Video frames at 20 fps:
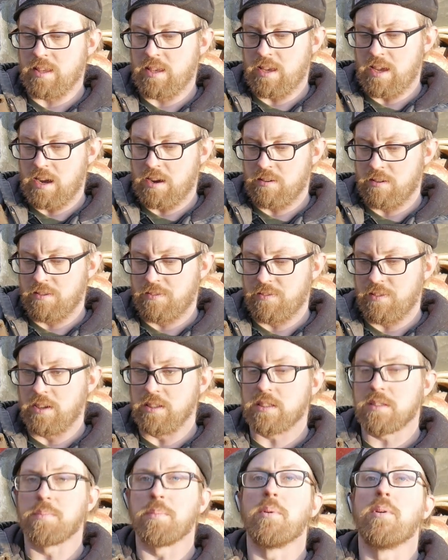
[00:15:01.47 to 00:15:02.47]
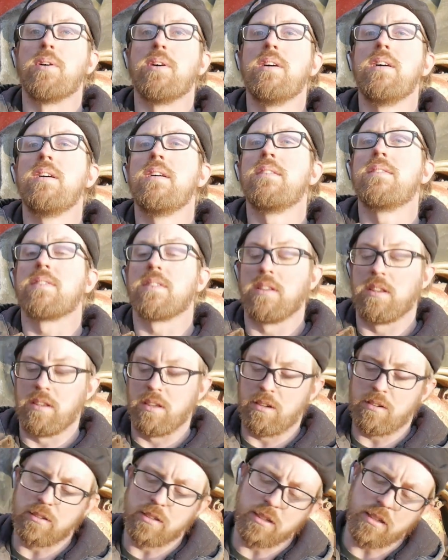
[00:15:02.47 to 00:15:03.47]
our front spool for the
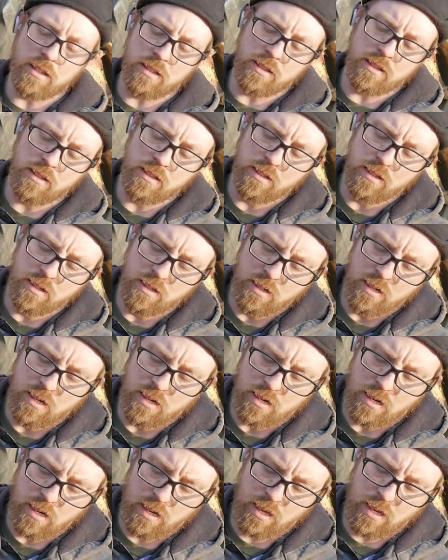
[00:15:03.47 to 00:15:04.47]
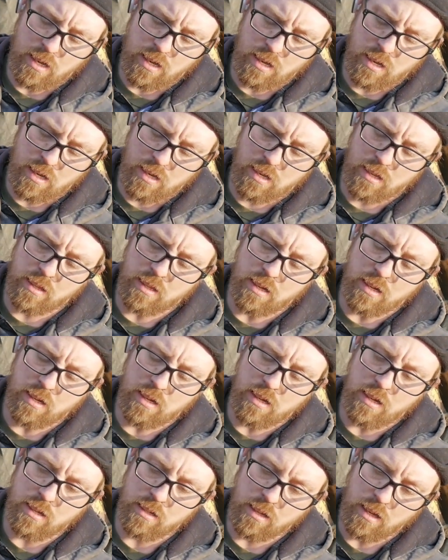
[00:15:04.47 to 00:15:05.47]
loader. And
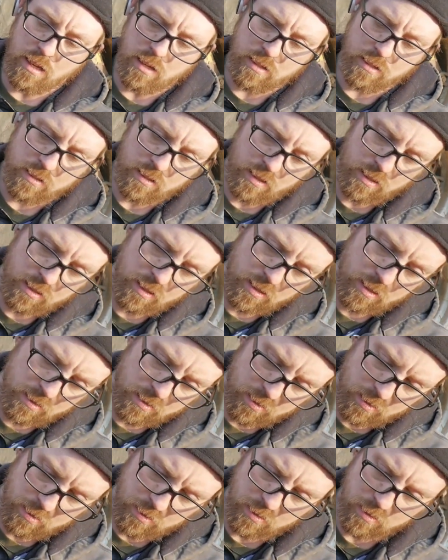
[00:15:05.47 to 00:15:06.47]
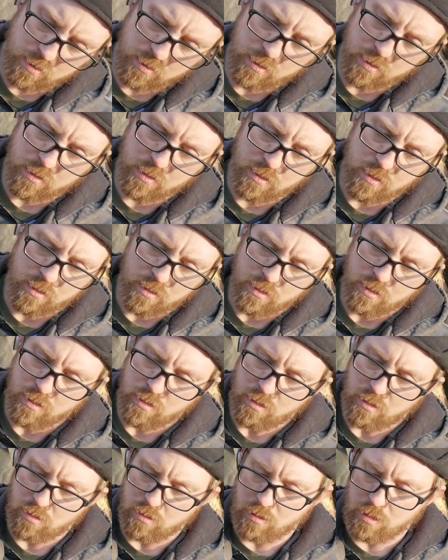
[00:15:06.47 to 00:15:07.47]
yeah, there it is.
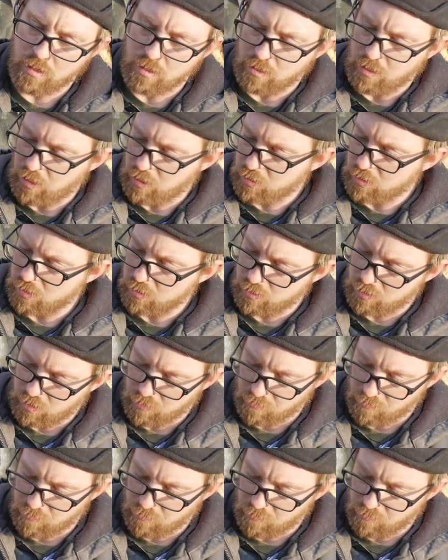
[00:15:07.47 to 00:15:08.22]
All the connections and